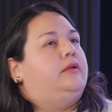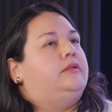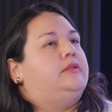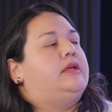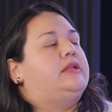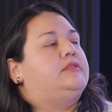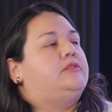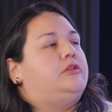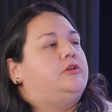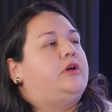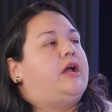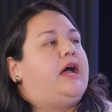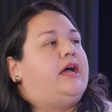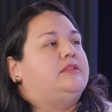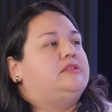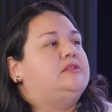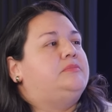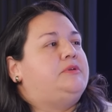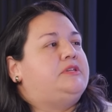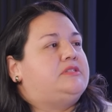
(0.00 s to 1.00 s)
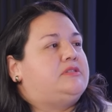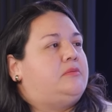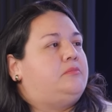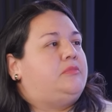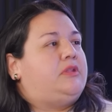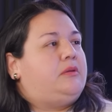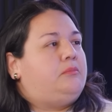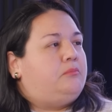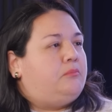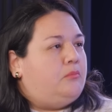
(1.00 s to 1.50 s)
that there had to be
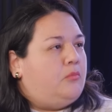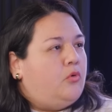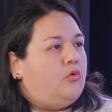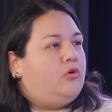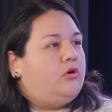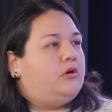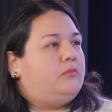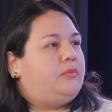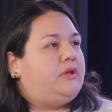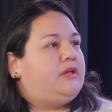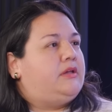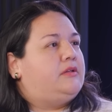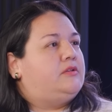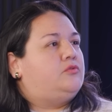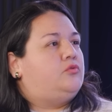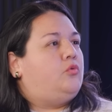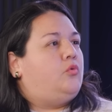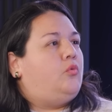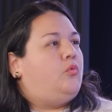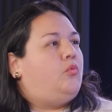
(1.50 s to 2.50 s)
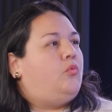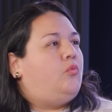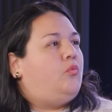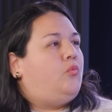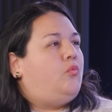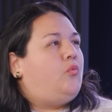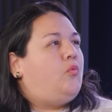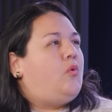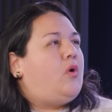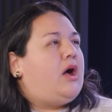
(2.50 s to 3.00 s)
something more because
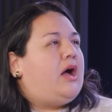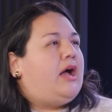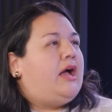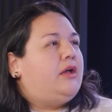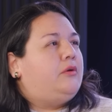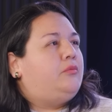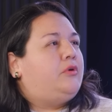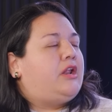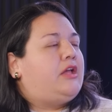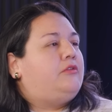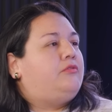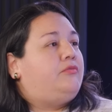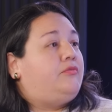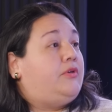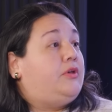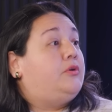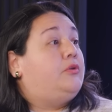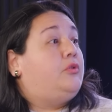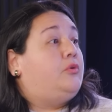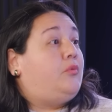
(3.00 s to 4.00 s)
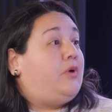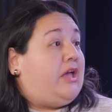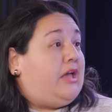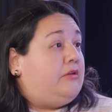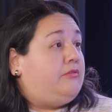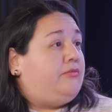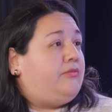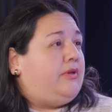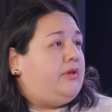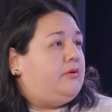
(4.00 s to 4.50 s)
why would I feel the way
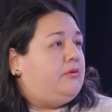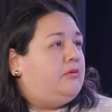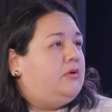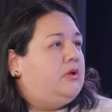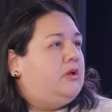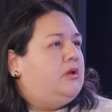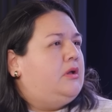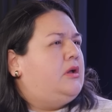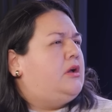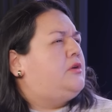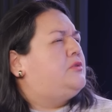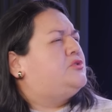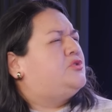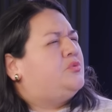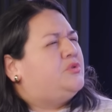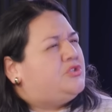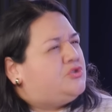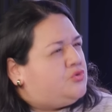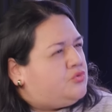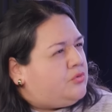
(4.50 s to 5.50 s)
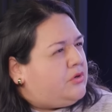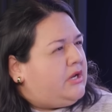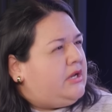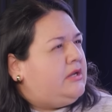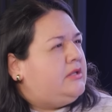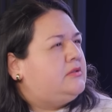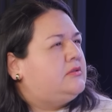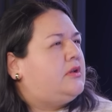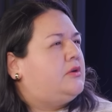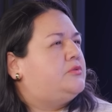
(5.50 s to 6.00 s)
I feel? I was always
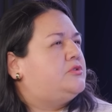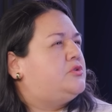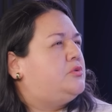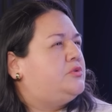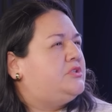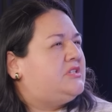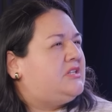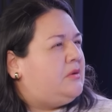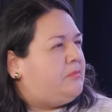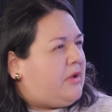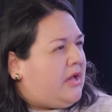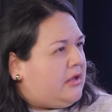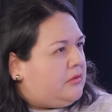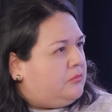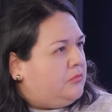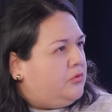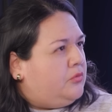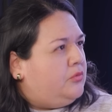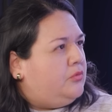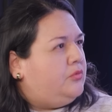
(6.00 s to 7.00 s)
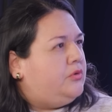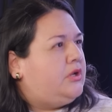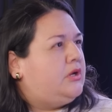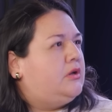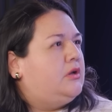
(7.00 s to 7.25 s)
drained. I was always in a bad mood.